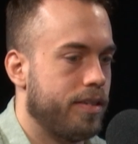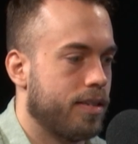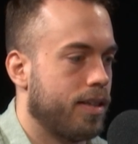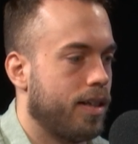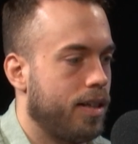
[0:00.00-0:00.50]

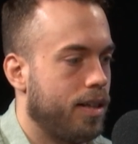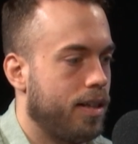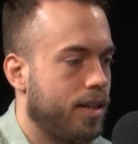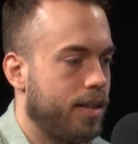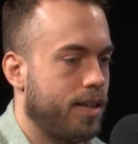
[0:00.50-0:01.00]

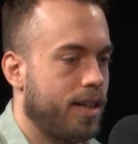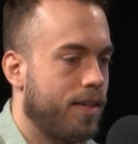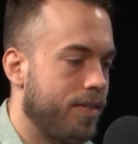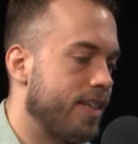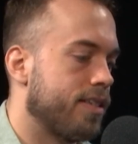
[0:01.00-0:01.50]

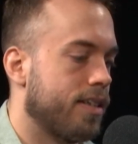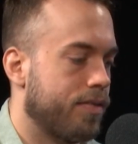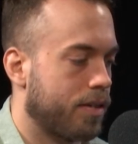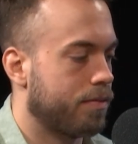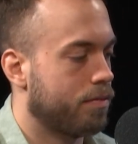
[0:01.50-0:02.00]
these kind
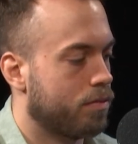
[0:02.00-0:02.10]
of like